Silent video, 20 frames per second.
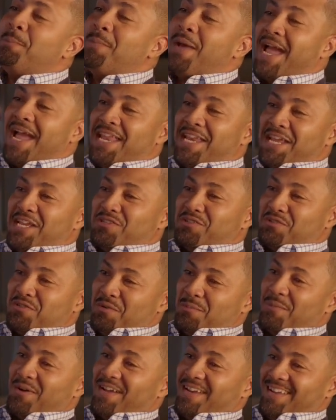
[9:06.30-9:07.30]
manage
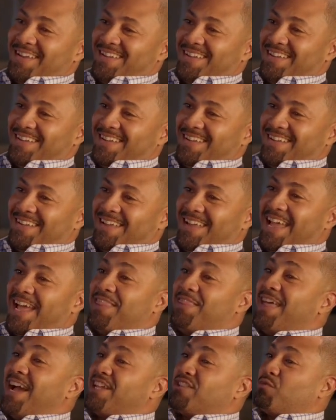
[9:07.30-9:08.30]
the money?
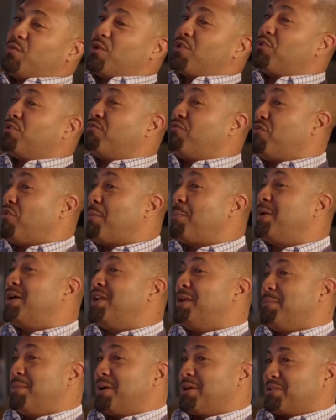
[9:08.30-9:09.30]
And that's where those four
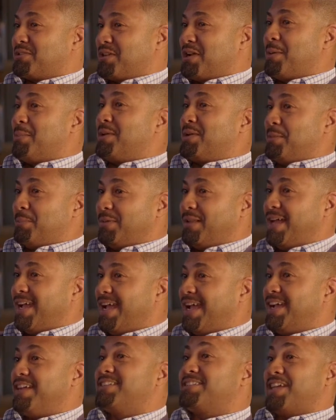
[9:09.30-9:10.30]
money bears come into
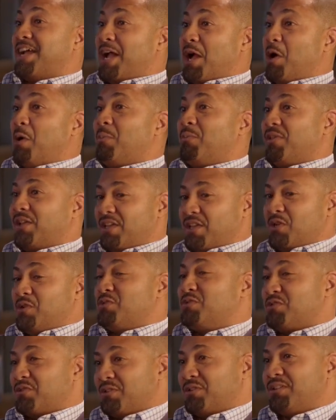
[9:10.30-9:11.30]
play to help the
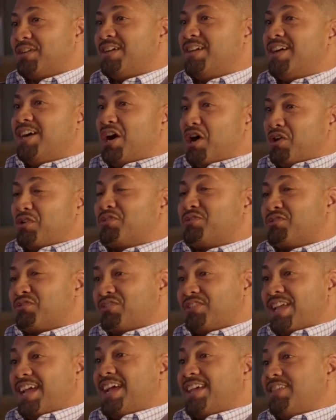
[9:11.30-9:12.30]
user
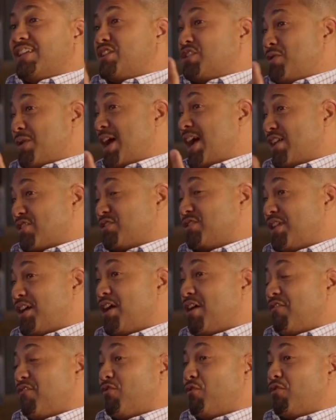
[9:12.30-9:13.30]
understand that you actually
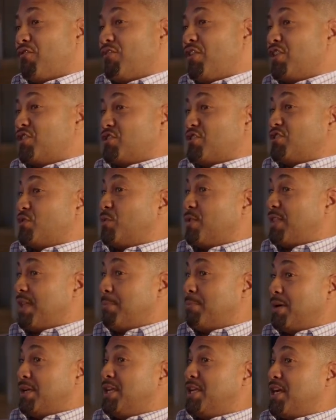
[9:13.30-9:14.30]
have four functions. And when
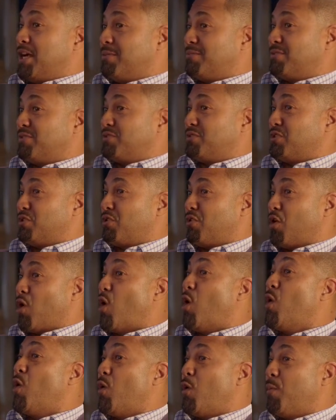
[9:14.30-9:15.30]
that money comes into your
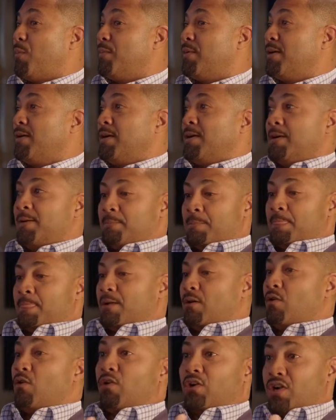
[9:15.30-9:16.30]
home,
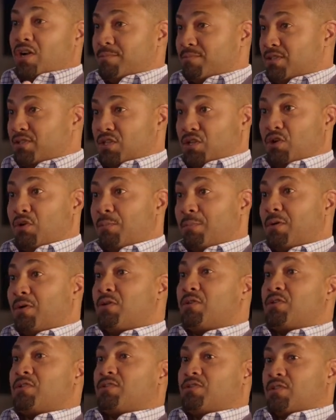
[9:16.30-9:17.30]
or comes into your
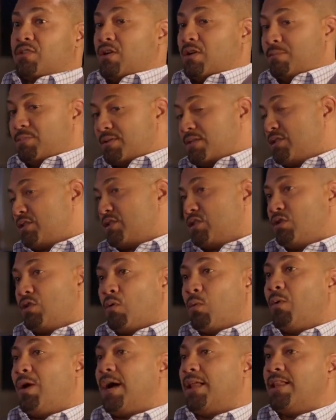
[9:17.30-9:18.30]
purse, or comes into
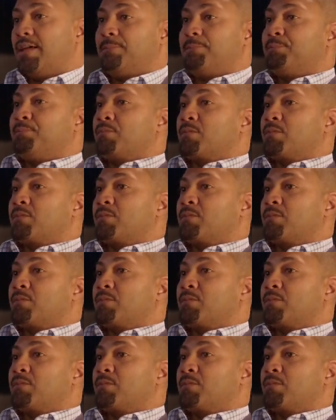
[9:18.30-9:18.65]
your wallet,